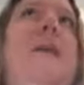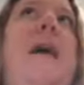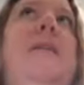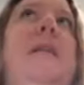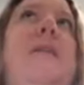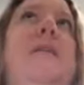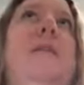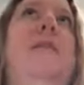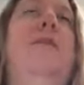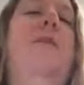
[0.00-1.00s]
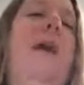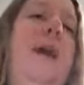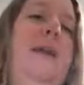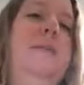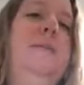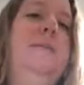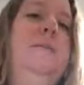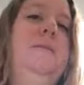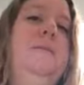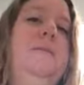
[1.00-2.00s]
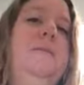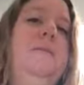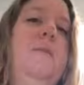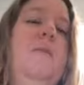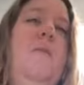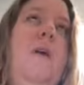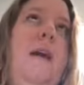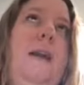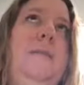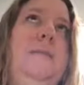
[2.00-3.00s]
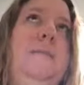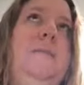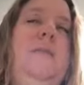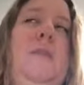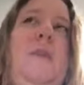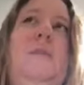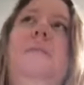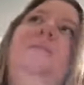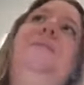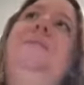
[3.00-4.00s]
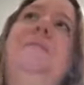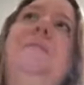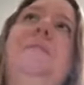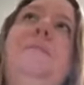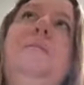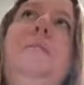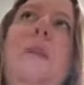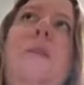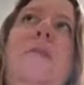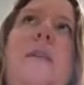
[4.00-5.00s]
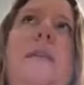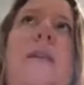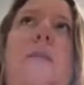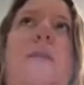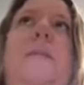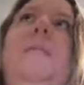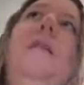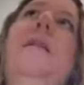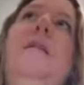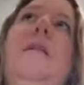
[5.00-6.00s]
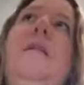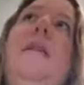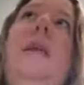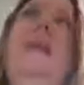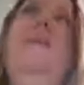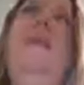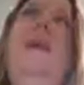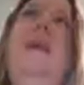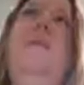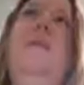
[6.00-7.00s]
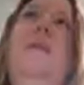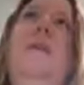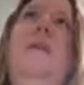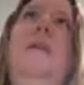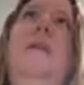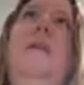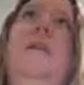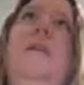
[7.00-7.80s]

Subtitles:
asking yourself why. Why? So, for example, if I were,